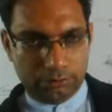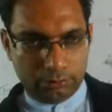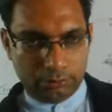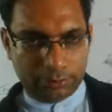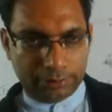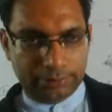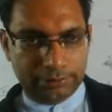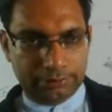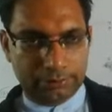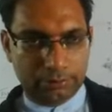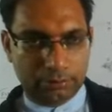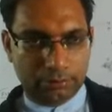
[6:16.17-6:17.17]
Look at this,
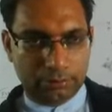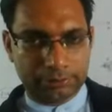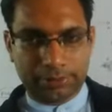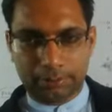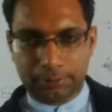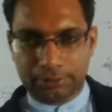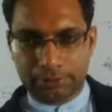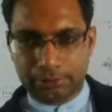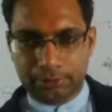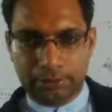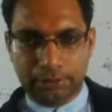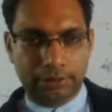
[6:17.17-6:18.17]
what's happening.
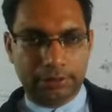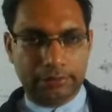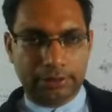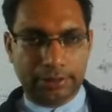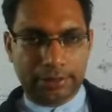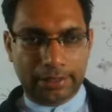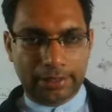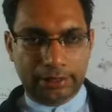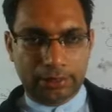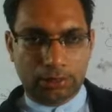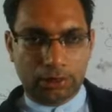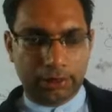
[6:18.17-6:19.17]
It's like
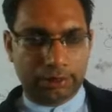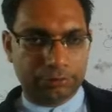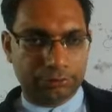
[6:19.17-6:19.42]
n log m.